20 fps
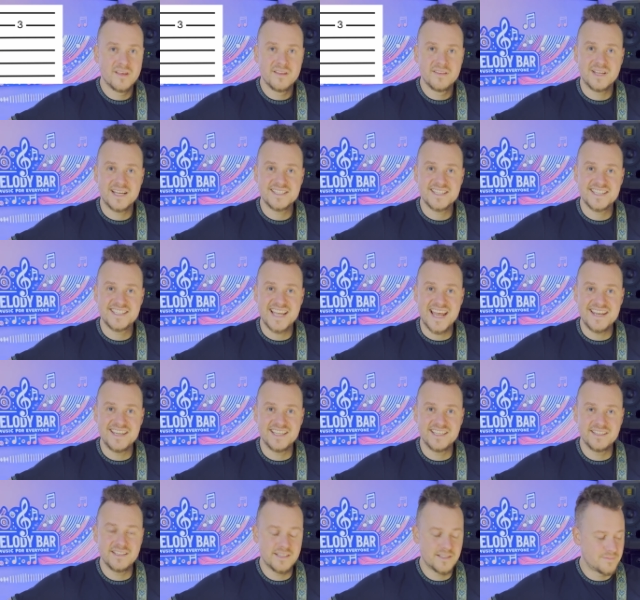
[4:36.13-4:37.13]
That's
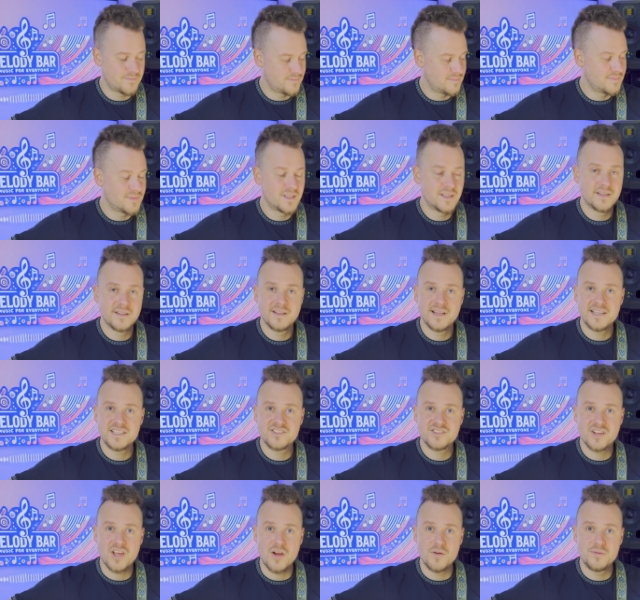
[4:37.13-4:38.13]
ascending. Let's
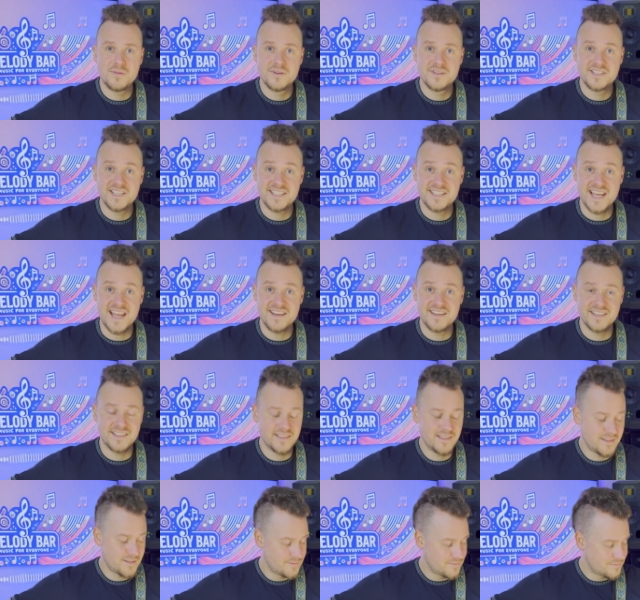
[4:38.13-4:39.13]
go descending.